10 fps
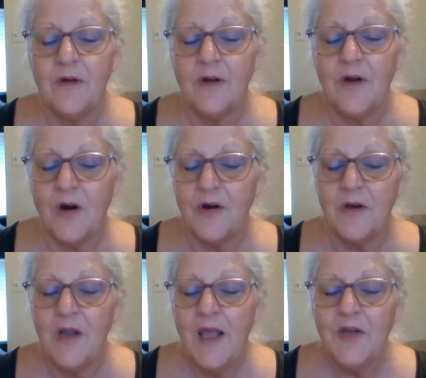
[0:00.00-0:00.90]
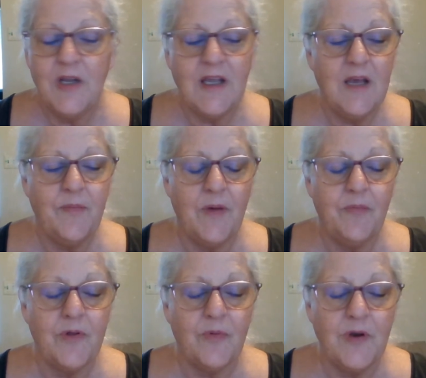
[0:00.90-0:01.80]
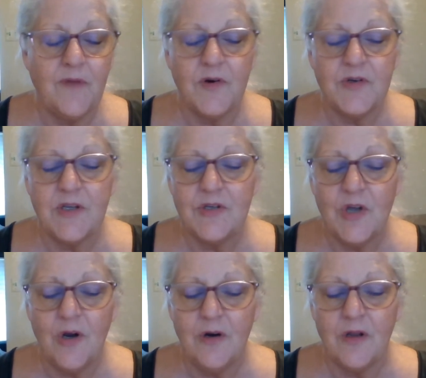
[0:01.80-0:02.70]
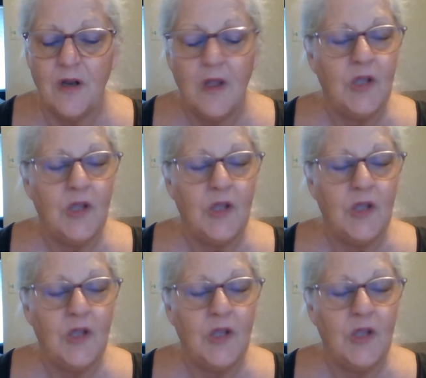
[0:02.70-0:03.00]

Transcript: garden to keep up with when you first get started.